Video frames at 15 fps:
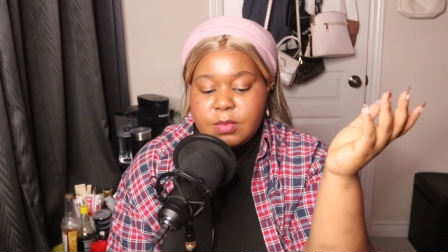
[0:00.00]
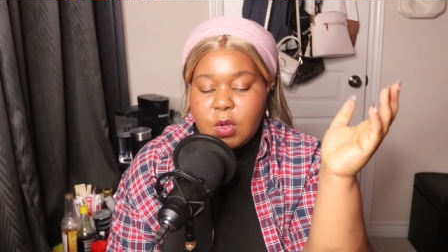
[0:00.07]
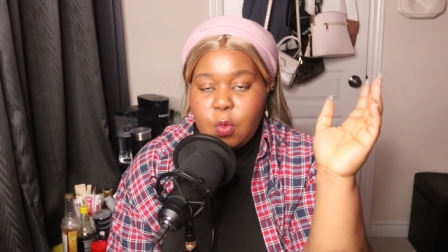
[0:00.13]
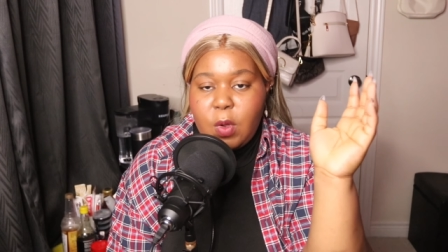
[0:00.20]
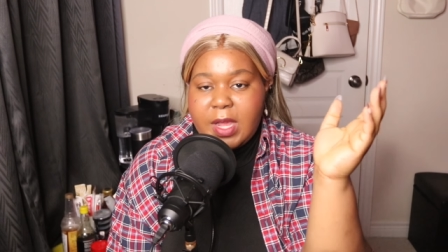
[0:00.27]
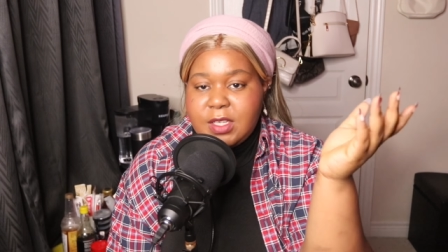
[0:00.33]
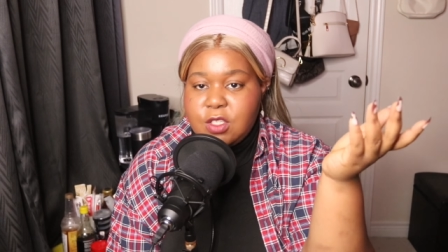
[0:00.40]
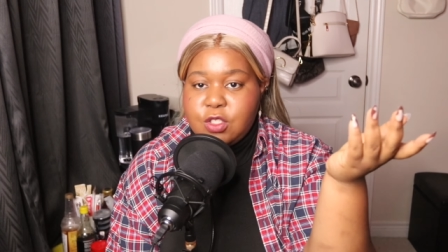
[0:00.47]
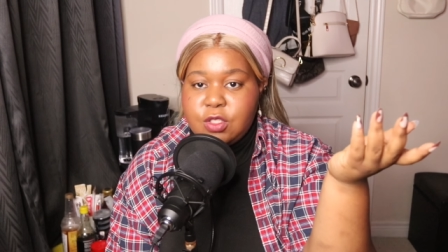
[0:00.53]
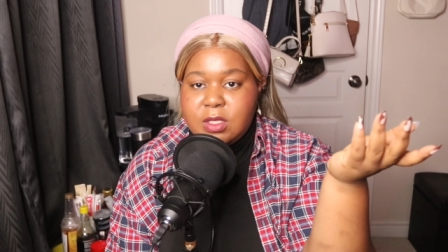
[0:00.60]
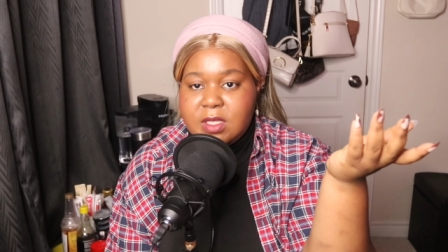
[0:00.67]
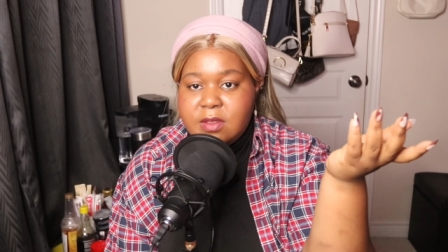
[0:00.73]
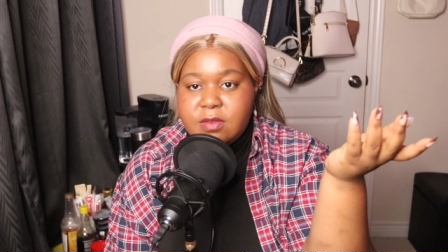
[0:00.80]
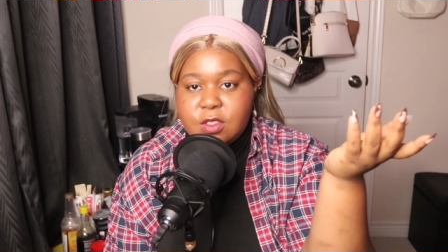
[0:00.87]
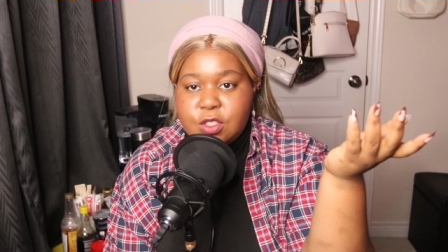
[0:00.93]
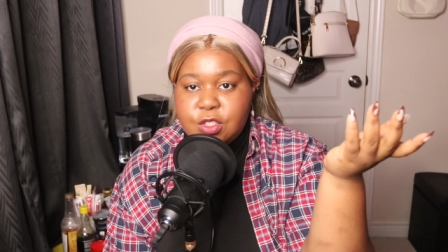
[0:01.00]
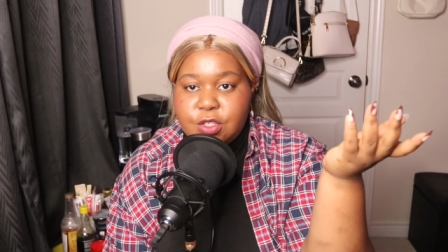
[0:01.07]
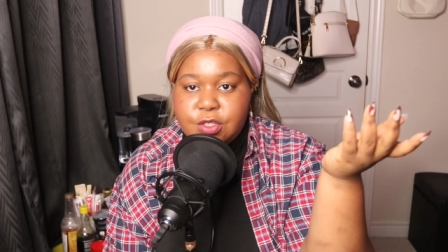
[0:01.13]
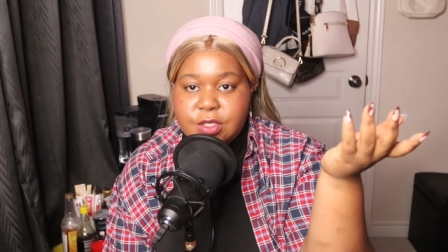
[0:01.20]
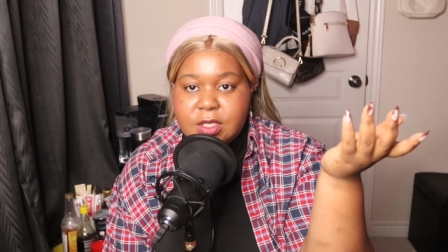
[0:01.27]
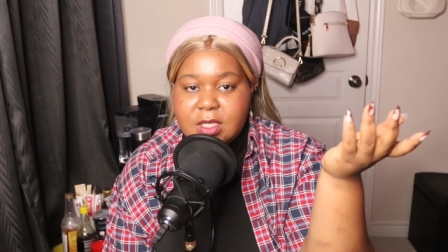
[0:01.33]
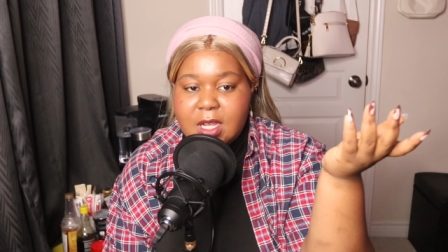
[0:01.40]
why did you leave the
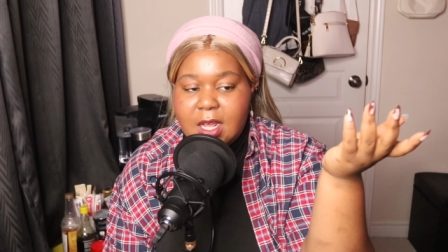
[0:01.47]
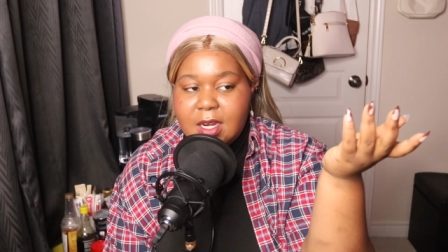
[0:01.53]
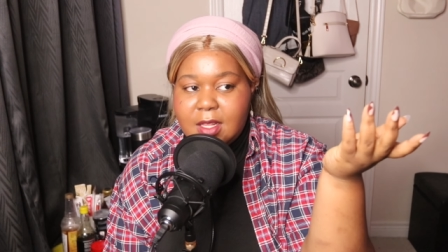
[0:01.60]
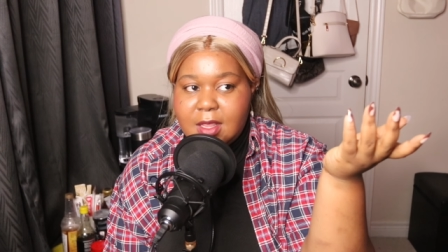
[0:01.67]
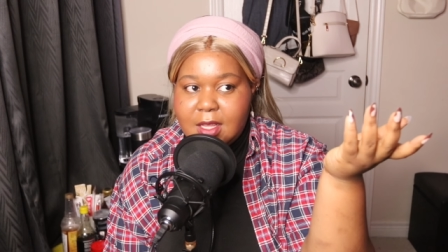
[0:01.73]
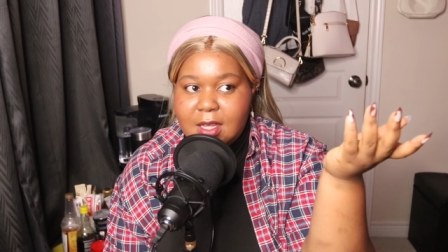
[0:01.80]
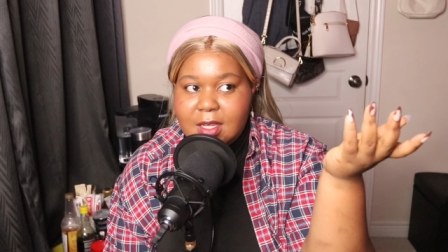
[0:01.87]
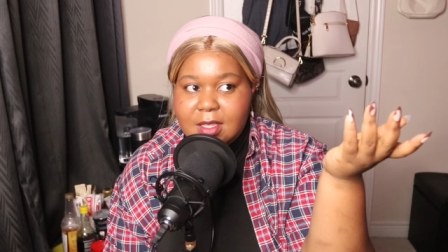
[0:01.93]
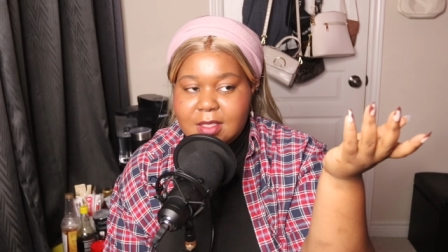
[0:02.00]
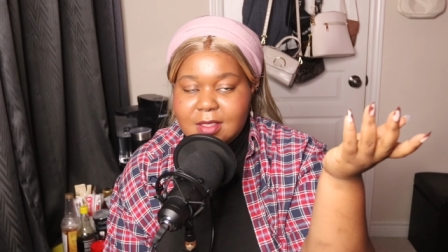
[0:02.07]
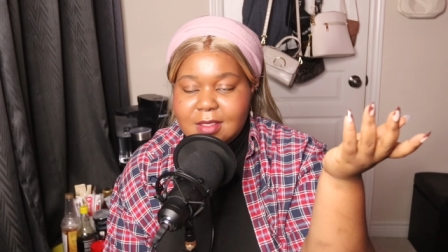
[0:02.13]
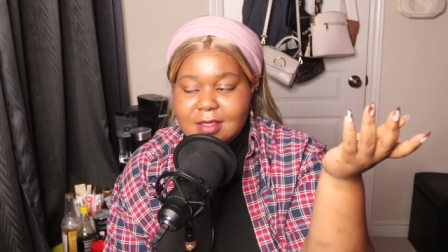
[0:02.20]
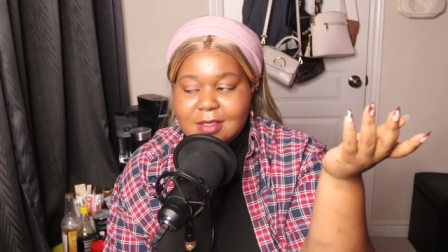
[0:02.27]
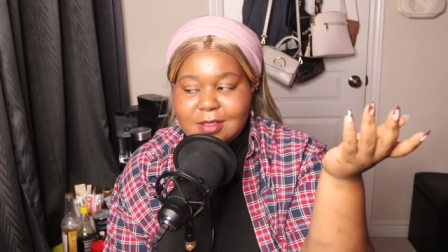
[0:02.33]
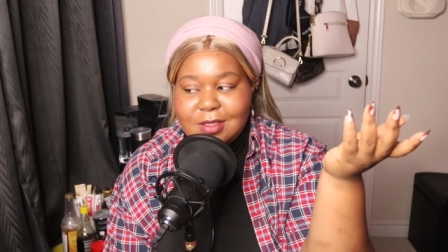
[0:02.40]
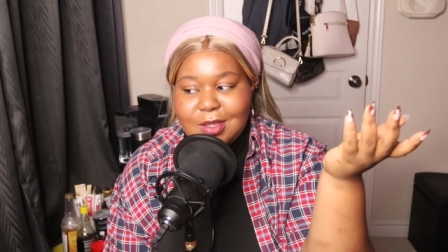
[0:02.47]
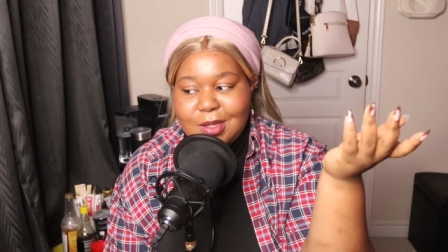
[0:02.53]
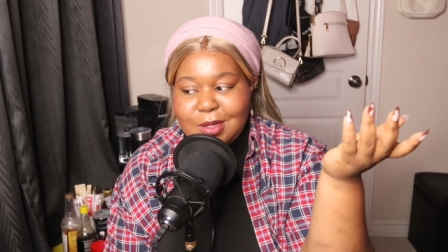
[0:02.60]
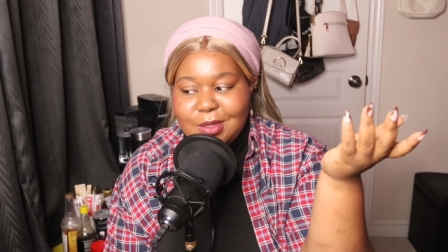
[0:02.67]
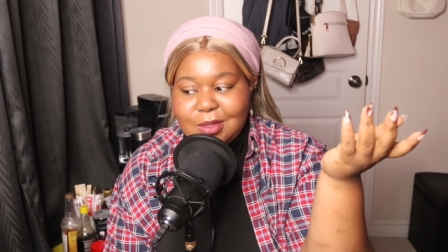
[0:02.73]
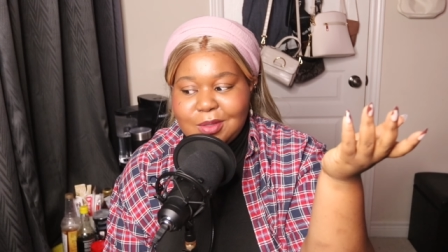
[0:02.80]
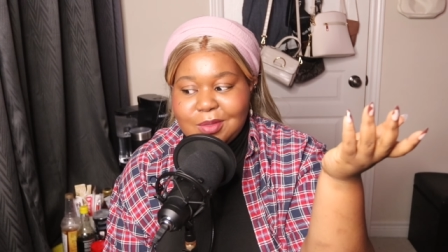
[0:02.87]
church kind of thing.
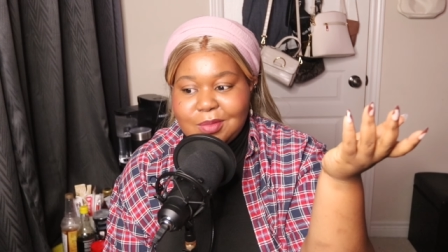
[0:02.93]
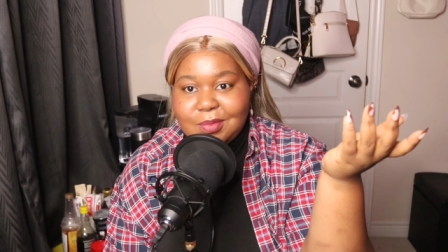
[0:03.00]
So